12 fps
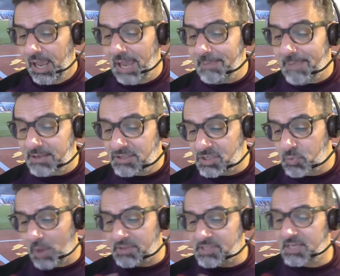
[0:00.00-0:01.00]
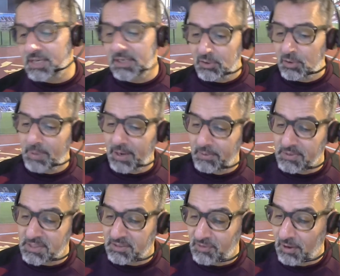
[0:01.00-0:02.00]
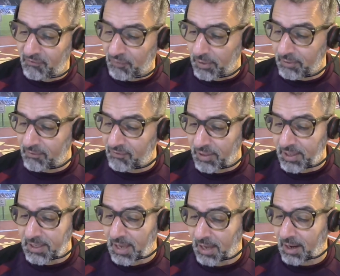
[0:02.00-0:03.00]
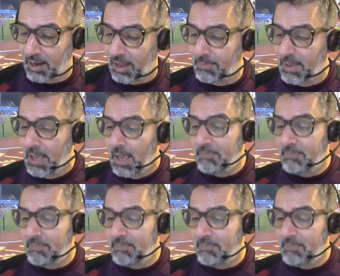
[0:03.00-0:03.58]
He made just one senior appearance for the club